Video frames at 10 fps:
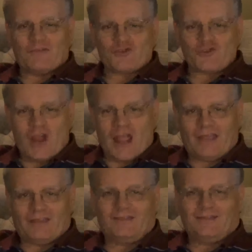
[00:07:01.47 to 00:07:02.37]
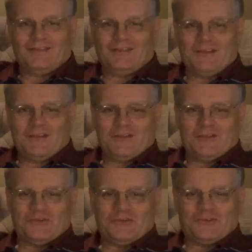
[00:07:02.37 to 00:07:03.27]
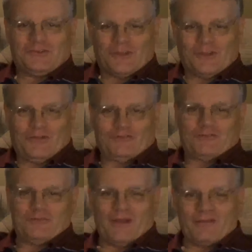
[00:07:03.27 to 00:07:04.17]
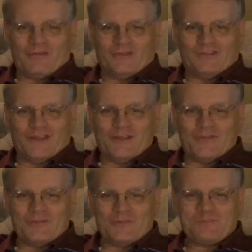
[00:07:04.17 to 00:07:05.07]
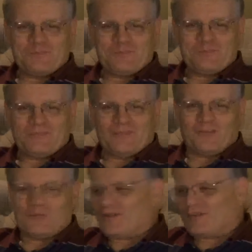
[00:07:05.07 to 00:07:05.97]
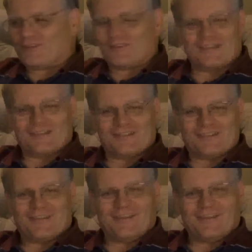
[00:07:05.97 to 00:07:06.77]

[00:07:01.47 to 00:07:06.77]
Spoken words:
tried to learn from my friend Dave. It's one of the things that